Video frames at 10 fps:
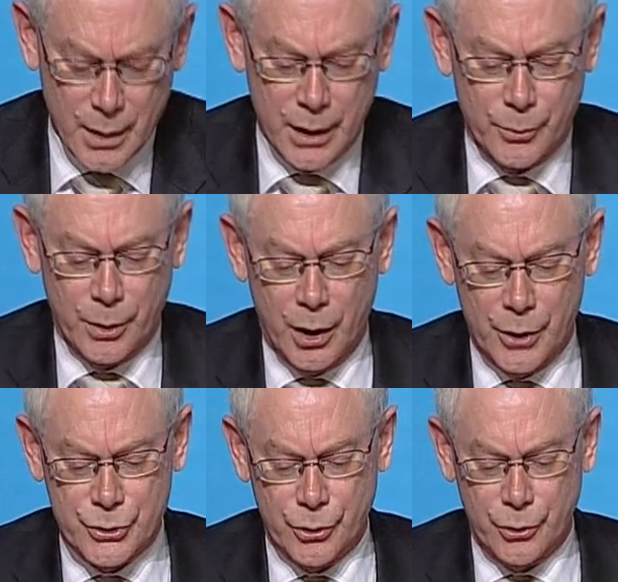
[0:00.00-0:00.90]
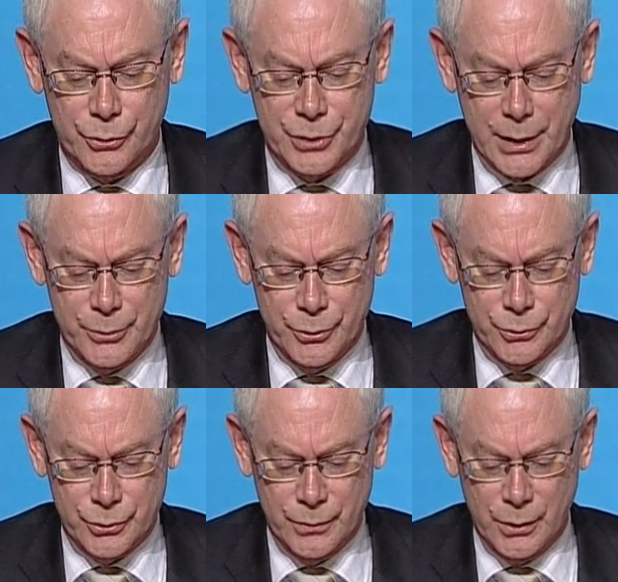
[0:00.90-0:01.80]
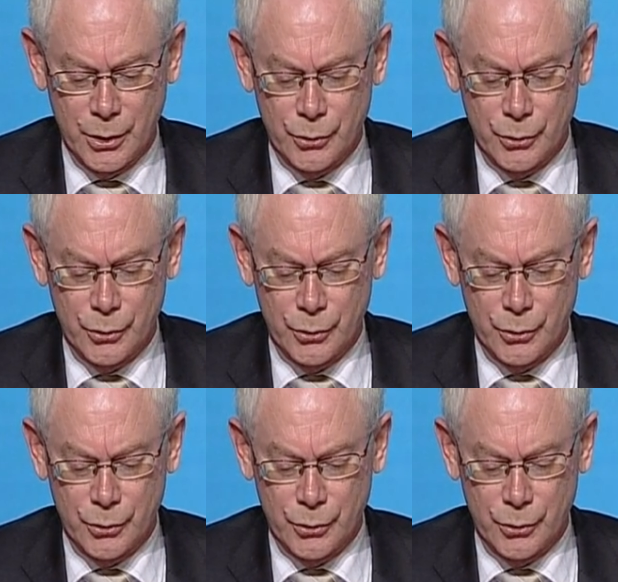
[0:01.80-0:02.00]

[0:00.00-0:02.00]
It will also contribute